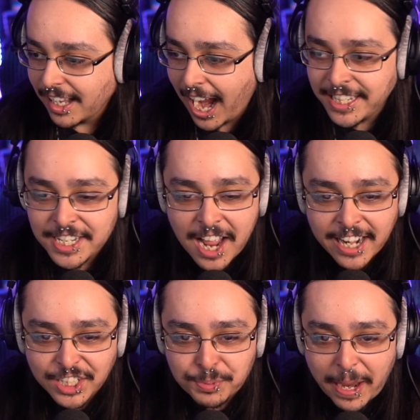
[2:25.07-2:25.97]
I did
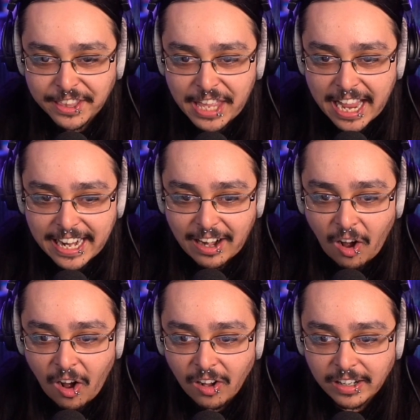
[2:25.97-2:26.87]
not expect that at
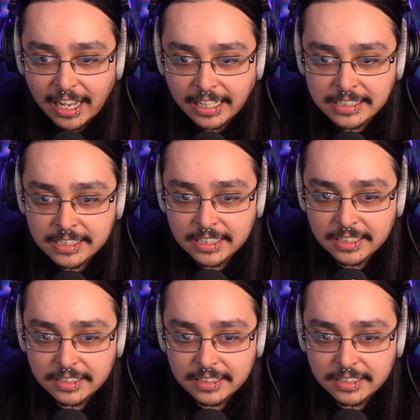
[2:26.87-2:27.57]
all, guys.